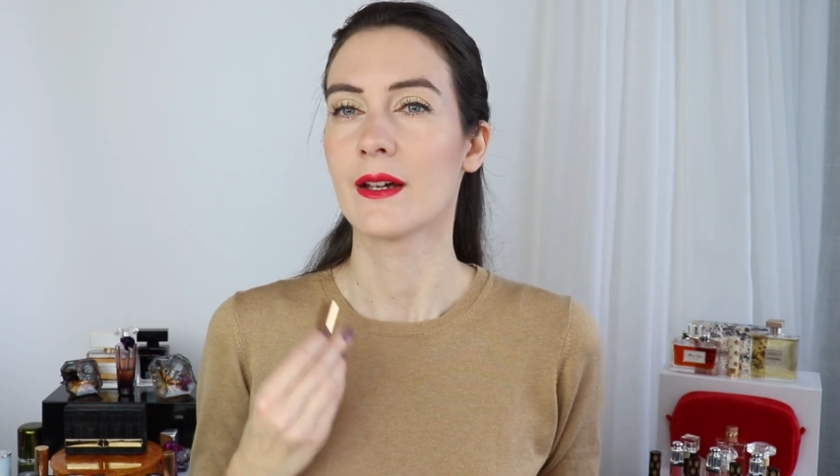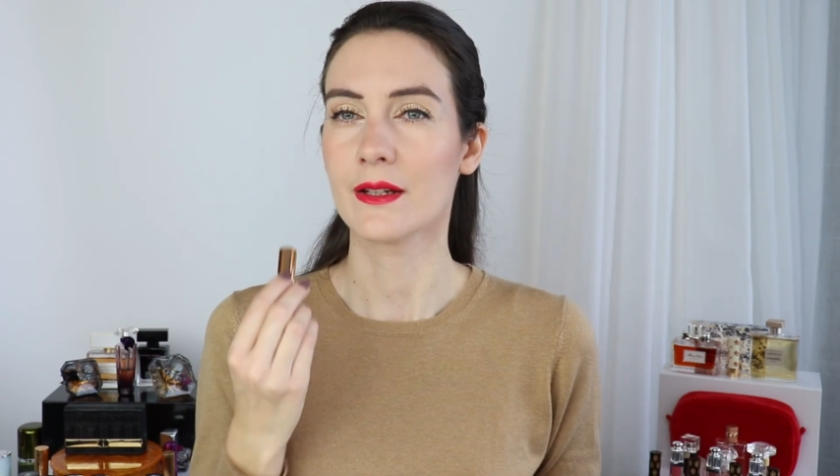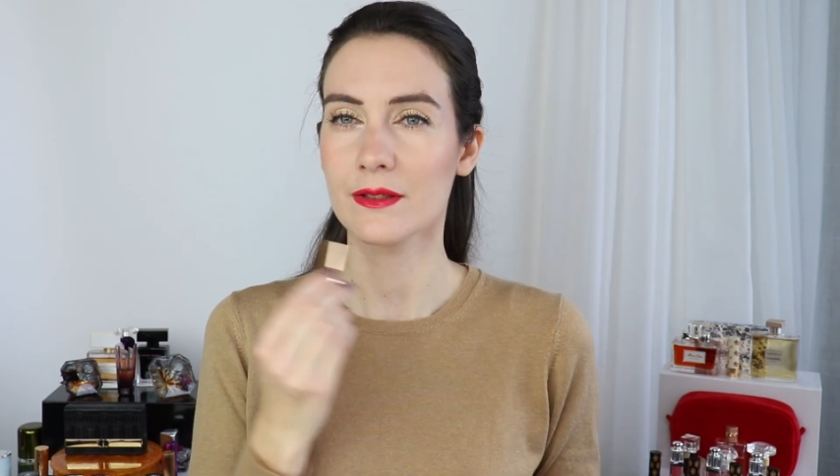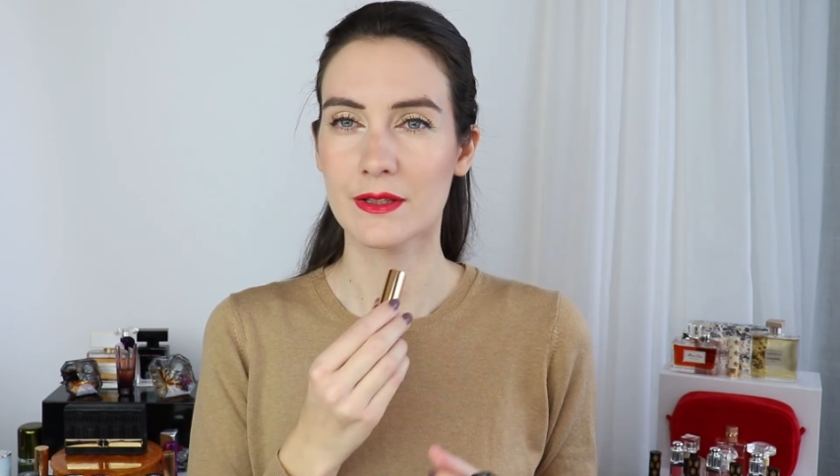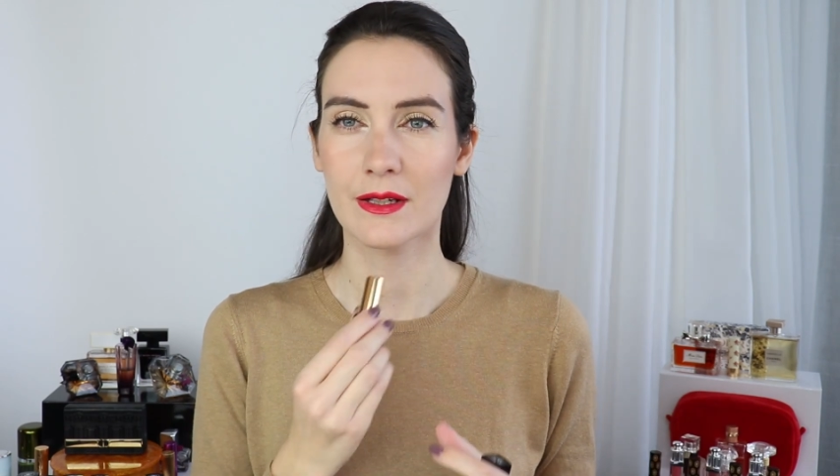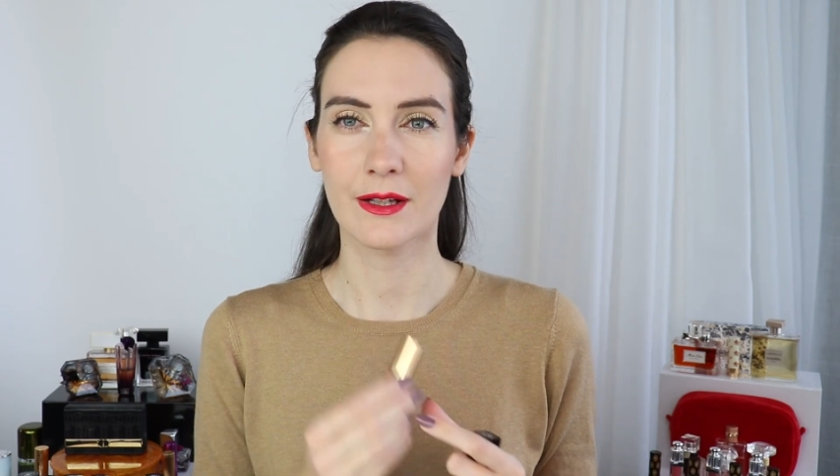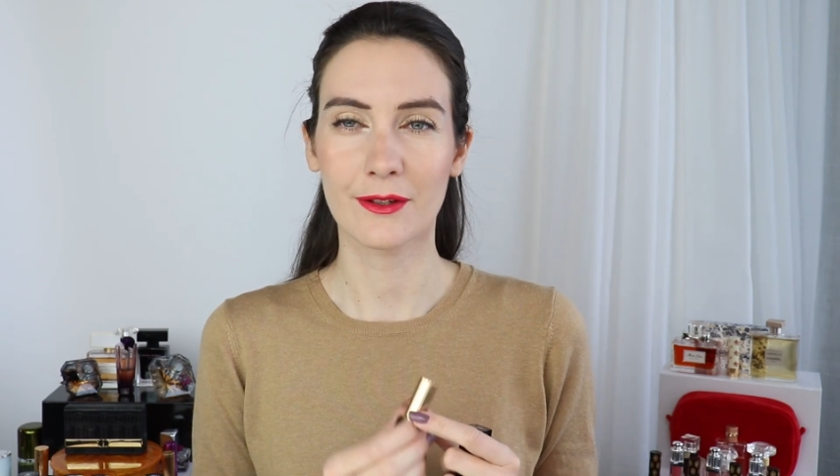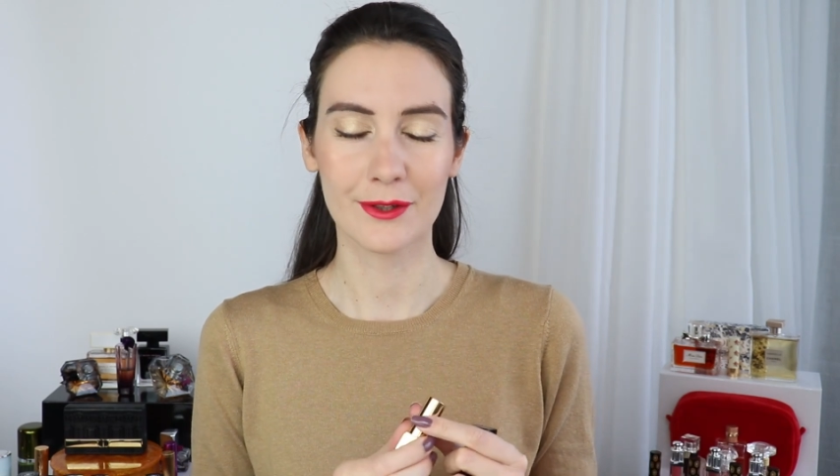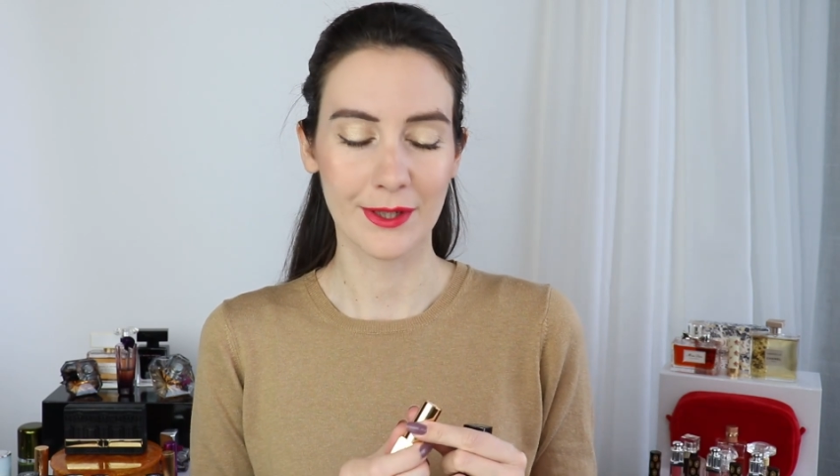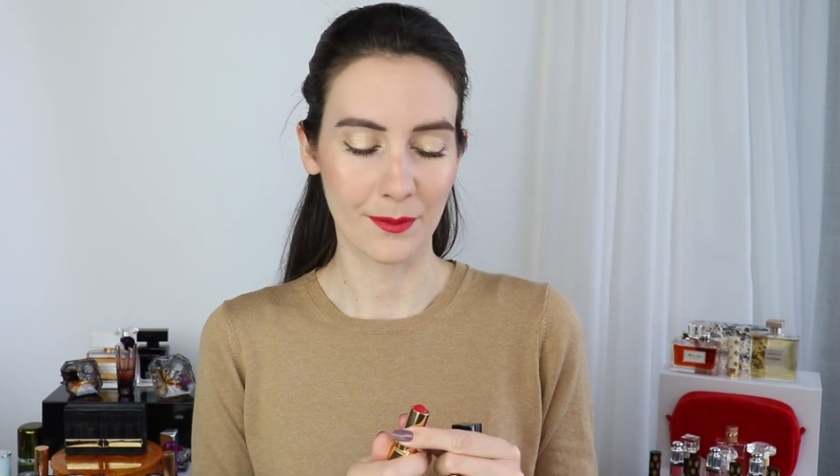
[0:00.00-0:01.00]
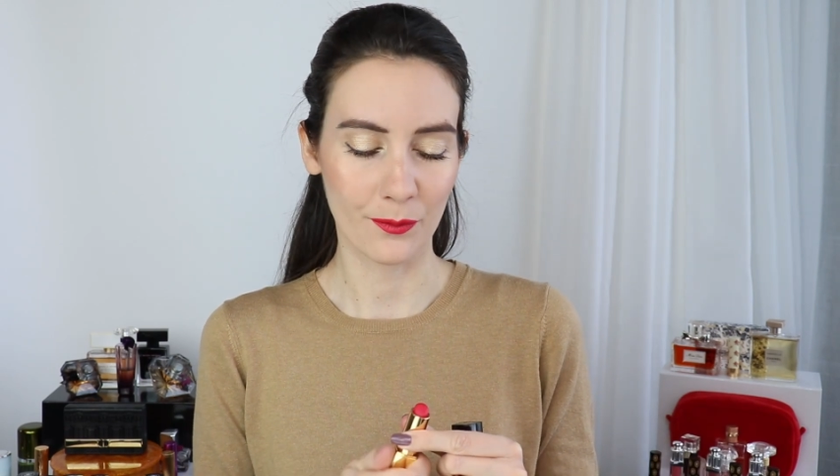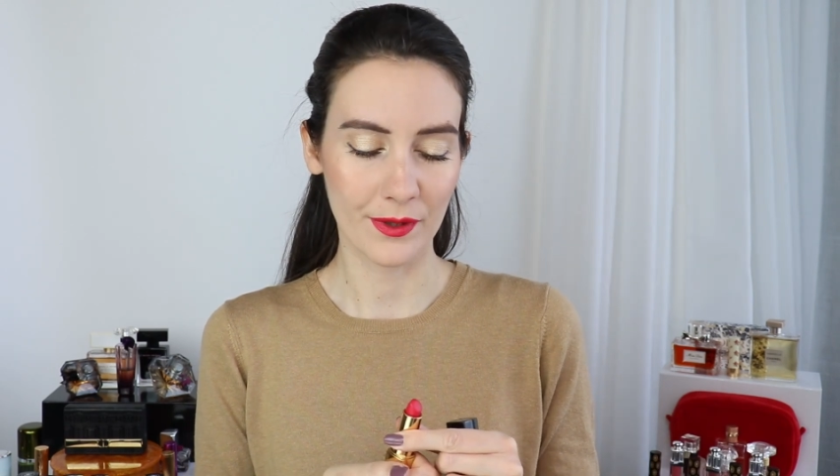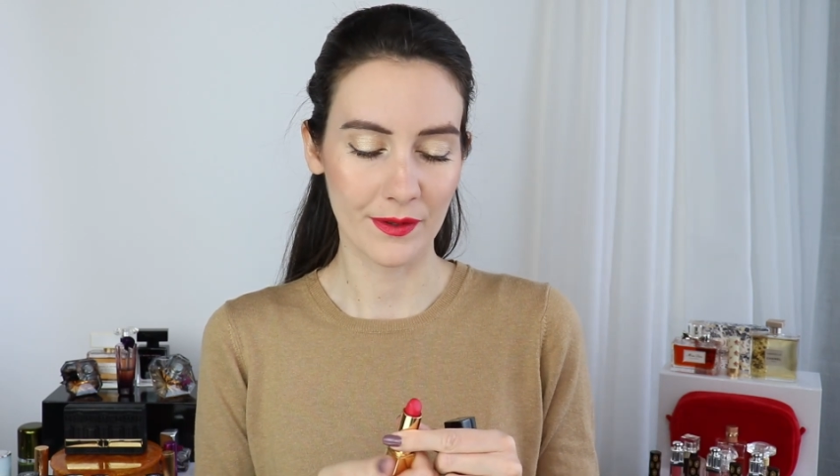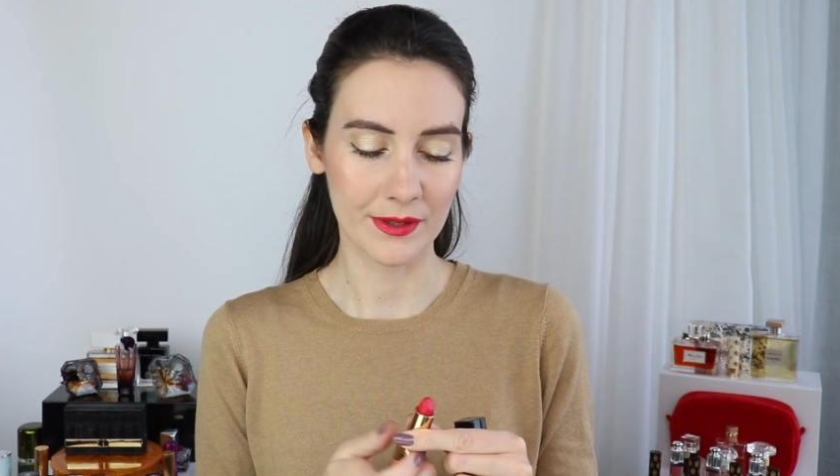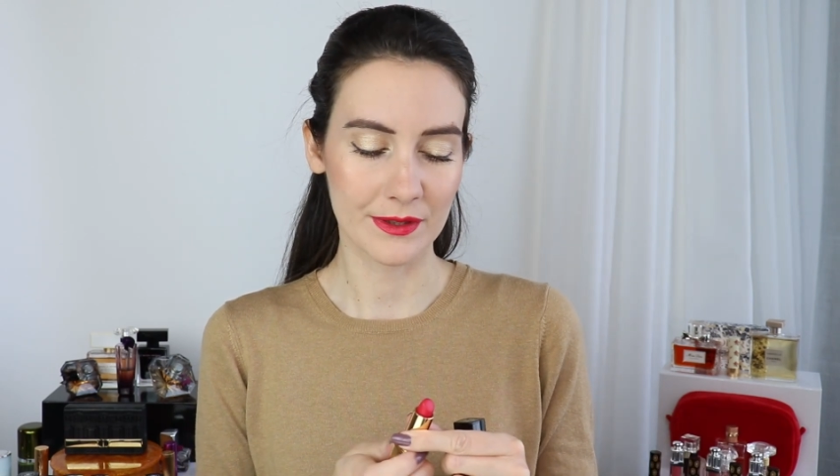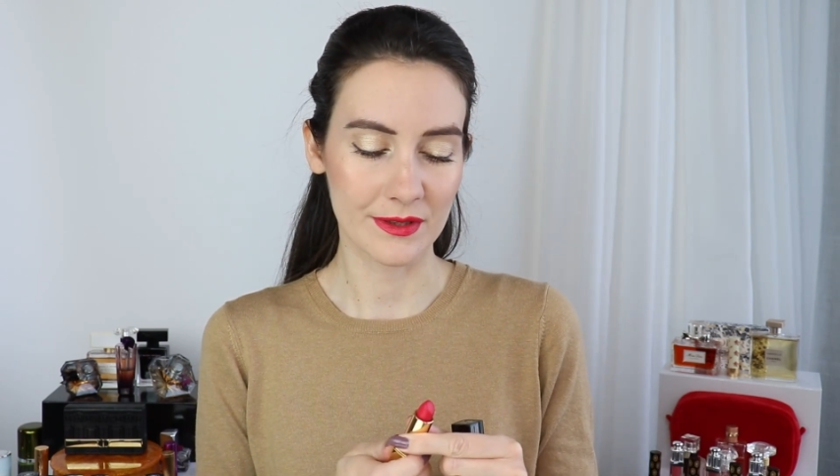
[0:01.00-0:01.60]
And it's the color that I'm wearing